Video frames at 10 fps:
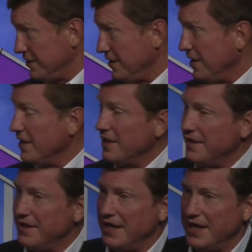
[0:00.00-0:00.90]
mm-hmm.
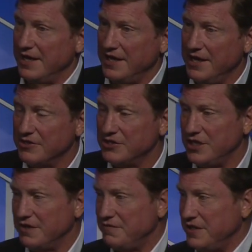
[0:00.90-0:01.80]
that
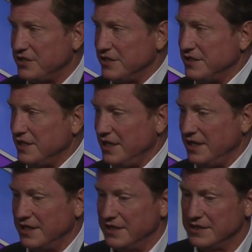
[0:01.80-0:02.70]
energy efficiency
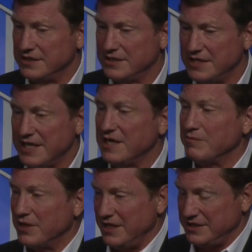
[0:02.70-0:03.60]
is taking
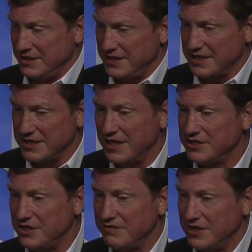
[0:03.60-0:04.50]
place and
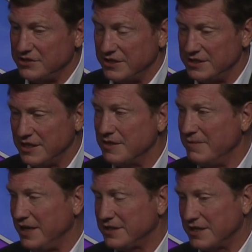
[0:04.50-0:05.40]
technology innovation is in the
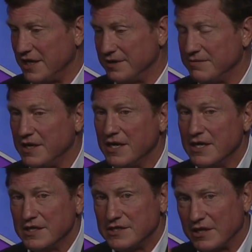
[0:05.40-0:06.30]
make side.
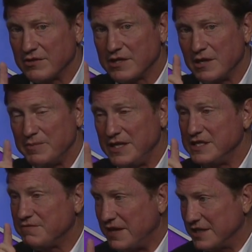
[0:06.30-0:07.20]
Southern
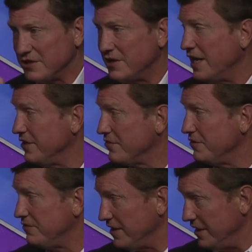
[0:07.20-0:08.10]
Company's fossil hydro
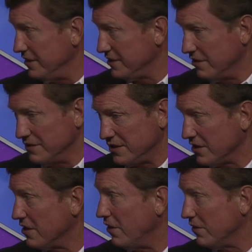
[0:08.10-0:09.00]
fleet, so mm-hmm. it's the
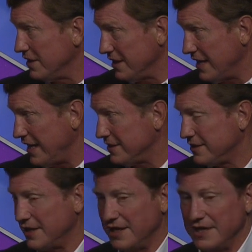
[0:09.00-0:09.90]
coal and gas
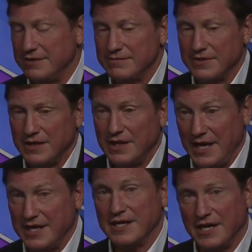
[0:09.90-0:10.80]
side
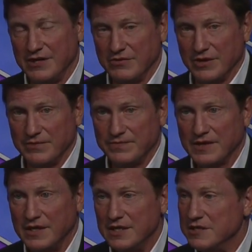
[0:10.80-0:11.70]
and hydro,
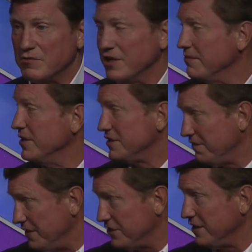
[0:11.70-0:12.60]
is one of the most
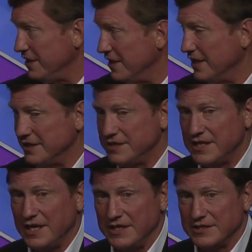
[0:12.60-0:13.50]
efficient in the United
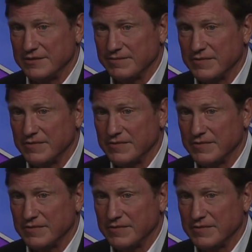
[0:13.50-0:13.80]
States.